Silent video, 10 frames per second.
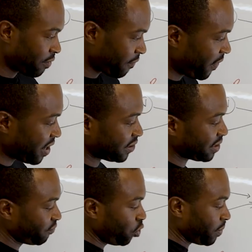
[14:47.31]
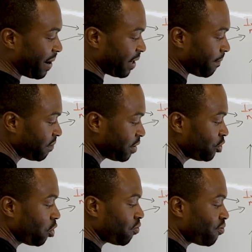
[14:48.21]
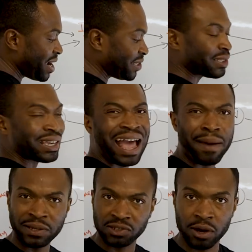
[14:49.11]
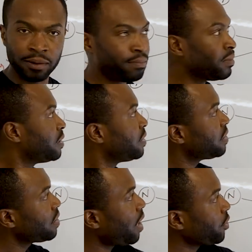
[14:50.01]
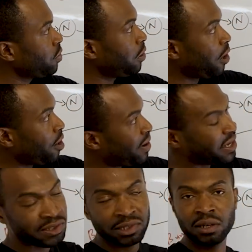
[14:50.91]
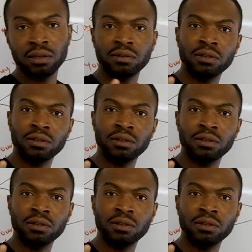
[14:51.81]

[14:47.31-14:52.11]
first, I've talked about it, your risk appetite. Are you low risk?